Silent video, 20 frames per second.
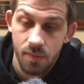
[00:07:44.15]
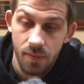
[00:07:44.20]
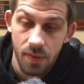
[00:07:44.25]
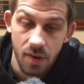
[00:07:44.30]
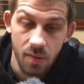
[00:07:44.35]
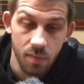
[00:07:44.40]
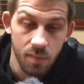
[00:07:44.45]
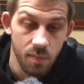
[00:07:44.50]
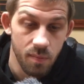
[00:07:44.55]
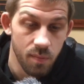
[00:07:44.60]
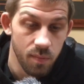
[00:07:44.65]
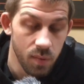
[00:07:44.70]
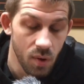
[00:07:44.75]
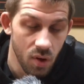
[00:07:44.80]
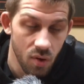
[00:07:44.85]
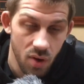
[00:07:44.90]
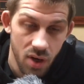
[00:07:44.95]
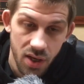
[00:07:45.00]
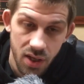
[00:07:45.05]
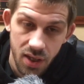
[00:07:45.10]
They're
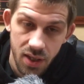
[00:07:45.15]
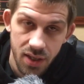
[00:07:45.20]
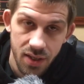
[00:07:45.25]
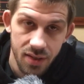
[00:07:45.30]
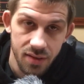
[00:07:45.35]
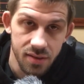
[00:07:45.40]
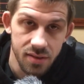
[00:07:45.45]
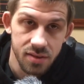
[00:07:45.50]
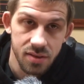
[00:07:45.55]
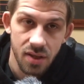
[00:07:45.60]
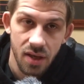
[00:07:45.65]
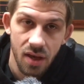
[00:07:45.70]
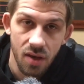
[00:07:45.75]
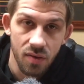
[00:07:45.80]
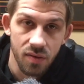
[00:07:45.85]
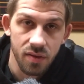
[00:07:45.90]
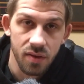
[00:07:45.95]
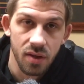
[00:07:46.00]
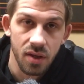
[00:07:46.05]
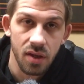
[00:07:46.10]
great kids,
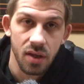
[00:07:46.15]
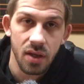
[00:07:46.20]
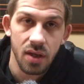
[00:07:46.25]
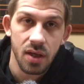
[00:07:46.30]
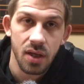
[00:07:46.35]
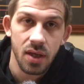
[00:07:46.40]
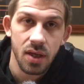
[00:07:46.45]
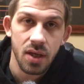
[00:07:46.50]
healthy.